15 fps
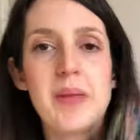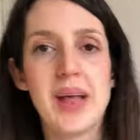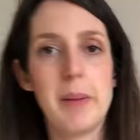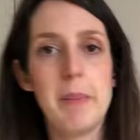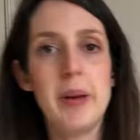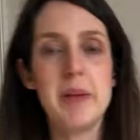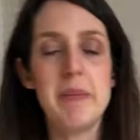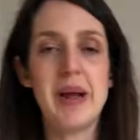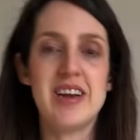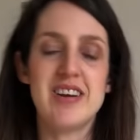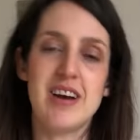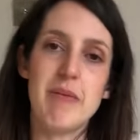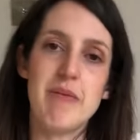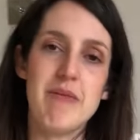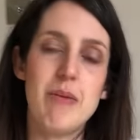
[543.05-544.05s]
And I'll put a
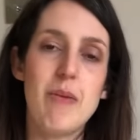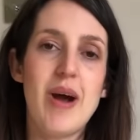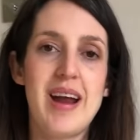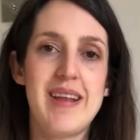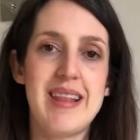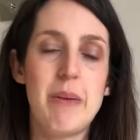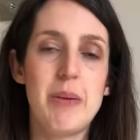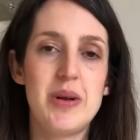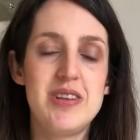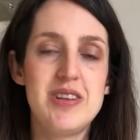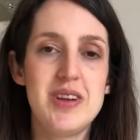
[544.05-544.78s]
picture up of me wearing that one